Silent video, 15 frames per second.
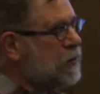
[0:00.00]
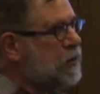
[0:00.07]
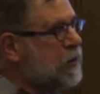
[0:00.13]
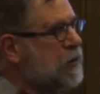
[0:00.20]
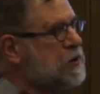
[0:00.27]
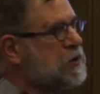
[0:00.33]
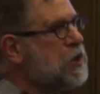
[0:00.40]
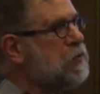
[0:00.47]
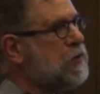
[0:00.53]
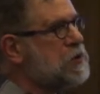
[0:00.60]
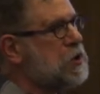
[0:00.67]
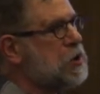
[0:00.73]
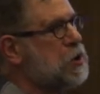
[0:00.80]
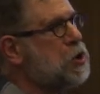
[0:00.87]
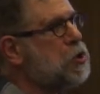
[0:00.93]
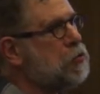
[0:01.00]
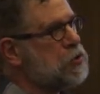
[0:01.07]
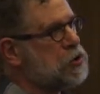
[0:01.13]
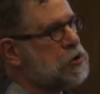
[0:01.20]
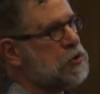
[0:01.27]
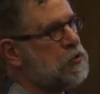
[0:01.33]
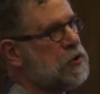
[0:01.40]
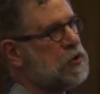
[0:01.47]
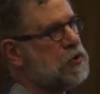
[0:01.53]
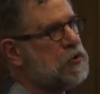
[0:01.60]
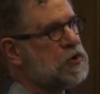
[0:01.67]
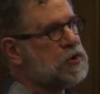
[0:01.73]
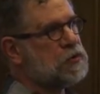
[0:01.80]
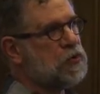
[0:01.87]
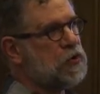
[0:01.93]
the sequence that Neil was showing
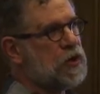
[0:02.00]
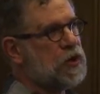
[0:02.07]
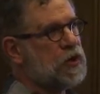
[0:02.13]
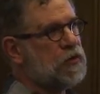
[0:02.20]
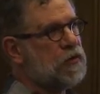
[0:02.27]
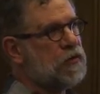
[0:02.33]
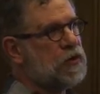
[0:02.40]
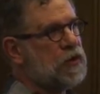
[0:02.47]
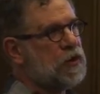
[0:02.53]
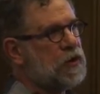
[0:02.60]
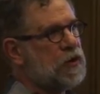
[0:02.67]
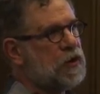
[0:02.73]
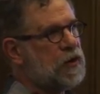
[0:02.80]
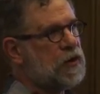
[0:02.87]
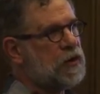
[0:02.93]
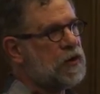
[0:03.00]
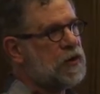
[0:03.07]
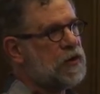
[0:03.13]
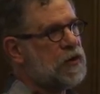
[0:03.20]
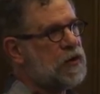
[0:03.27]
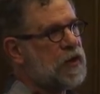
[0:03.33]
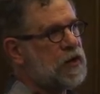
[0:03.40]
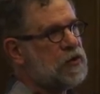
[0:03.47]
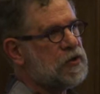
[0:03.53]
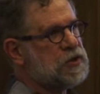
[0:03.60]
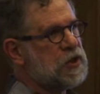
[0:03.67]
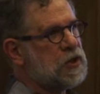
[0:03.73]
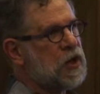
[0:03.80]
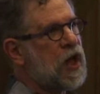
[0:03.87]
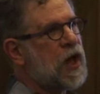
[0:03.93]
you this morning, that you
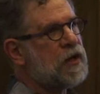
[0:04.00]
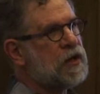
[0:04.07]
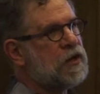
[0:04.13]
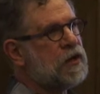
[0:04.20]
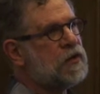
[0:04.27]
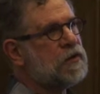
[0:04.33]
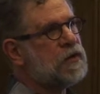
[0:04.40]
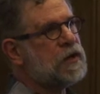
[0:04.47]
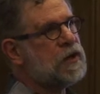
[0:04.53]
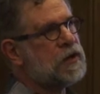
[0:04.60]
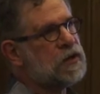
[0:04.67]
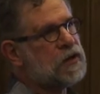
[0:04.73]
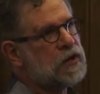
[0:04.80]
see a lot in the